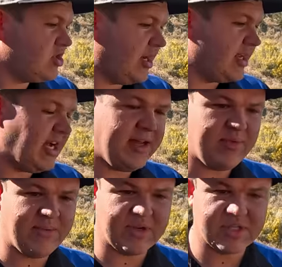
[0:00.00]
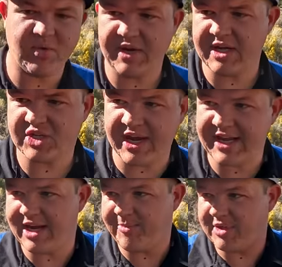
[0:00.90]
try to guide me up there. So we're gonna try to
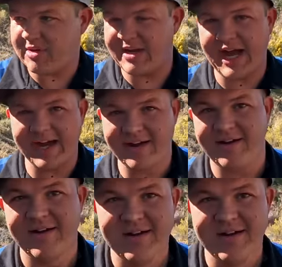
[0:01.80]
get up a little bit higher.